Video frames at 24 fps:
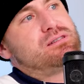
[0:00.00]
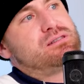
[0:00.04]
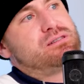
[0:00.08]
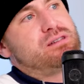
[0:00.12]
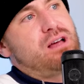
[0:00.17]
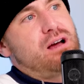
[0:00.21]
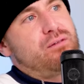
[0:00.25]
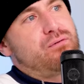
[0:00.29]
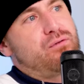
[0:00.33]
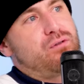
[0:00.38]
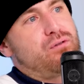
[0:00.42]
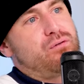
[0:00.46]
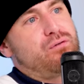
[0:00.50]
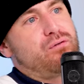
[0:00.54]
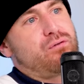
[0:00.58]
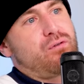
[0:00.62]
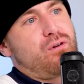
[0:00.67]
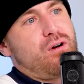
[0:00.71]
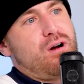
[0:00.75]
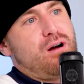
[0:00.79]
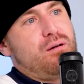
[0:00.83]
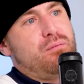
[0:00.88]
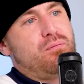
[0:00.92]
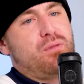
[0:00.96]
I suffer
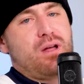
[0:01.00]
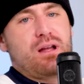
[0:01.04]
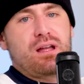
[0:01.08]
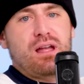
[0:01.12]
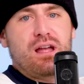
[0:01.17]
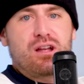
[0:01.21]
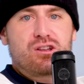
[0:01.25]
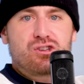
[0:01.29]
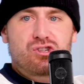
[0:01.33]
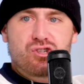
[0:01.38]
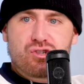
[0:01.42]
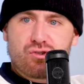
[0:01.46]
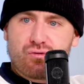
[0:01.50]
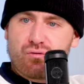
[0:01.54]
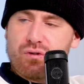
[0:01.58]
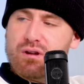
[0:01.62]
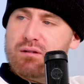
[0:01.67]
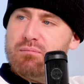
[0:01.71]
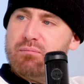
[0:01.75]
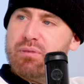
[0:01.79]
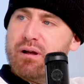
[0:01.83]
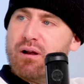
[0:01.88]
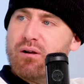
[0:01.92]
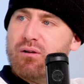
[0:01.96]
from like
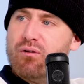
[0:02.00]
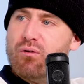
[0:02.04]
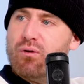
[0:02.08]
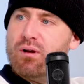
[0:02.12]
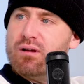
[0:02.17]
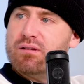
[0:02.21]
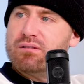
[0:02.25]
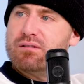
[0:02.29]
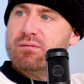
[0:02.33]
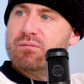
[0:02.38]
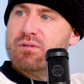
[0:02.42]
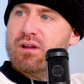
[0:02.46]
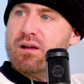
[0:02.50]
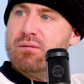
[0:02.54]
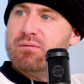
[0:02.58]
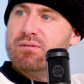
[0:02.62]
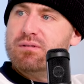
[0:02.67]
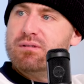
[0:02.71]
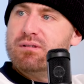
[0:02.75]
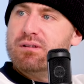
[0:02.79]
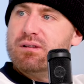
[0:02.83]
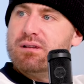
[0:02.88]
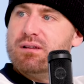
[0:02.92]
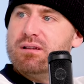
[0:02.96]
extreme paranoia
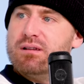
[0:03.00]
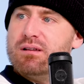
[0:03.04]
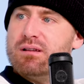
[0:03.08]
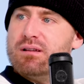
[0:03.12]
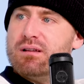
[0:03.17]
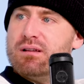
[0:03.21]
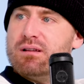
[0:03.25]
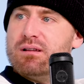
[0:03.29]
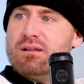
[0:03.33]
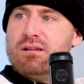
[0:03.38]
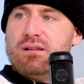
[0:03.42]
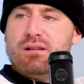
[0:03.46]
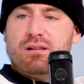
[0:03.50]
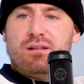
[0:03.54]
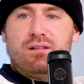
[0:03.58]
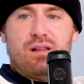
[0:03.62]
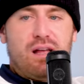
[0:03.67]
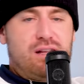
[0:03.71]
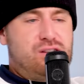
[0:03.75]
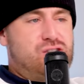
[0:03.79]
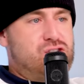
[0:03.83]
sometimes. What does that mean?